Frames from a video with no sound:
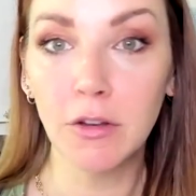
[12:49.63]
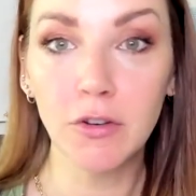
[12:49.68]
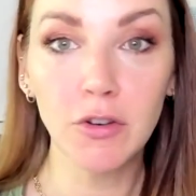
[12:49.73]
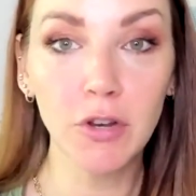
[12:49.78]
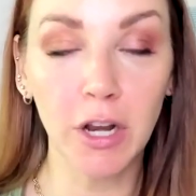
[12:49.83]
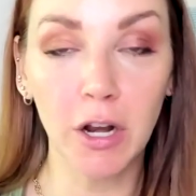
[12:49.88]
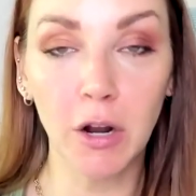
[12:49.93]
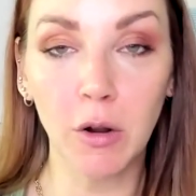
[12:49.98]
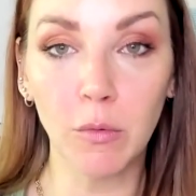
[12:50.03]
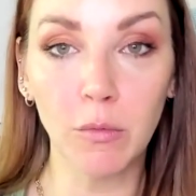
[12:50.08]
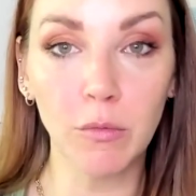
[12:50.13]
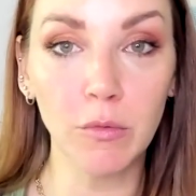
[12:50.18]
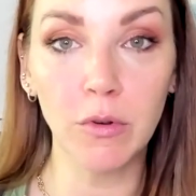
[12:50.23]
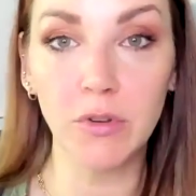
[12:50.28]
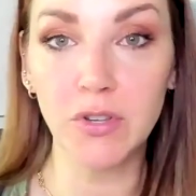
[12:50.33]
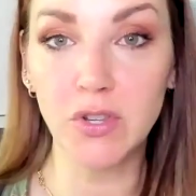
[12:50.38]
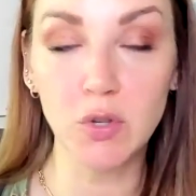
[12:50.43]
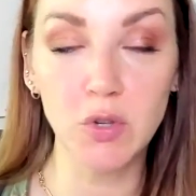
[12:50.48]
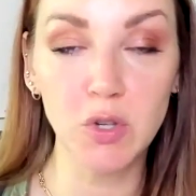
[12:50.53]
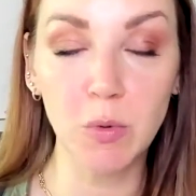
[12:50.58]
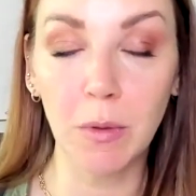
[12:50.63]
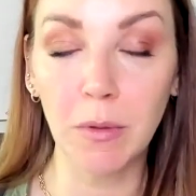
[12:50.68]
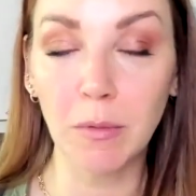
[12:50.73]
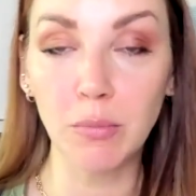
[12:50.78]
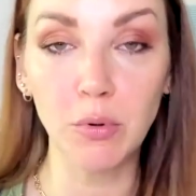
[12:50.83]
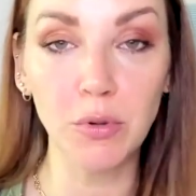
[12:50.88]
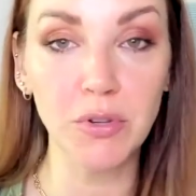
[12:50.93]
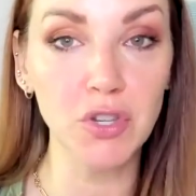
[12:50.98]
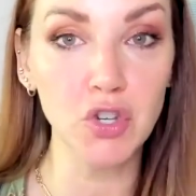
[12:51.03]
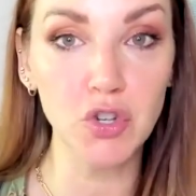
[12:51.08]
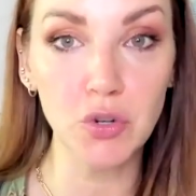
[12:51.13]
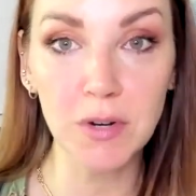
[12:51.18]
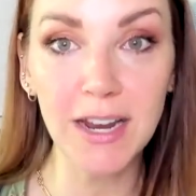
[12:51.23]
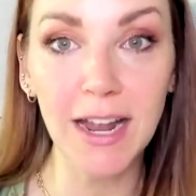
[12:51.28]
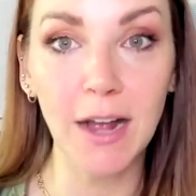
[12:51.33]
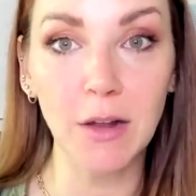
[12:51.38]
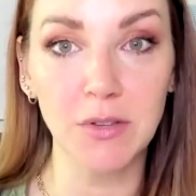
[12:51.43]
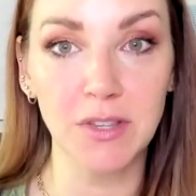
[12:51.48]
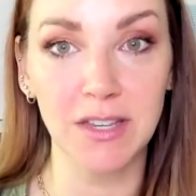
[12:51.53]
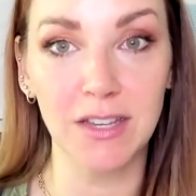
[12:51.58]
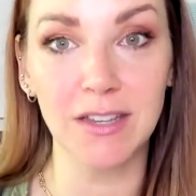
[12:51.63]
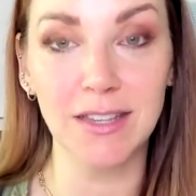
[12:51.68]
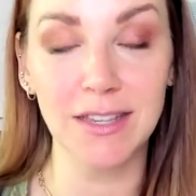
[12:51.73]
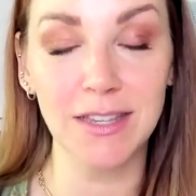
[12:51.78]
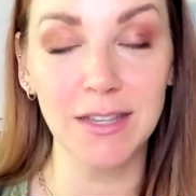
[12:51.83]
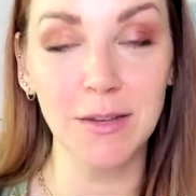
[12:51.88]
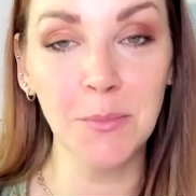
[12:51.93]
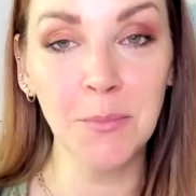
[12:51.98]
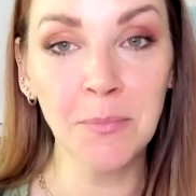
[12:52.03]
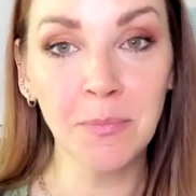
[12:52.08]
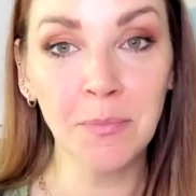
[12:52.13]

you know, swimming pools and tree houses.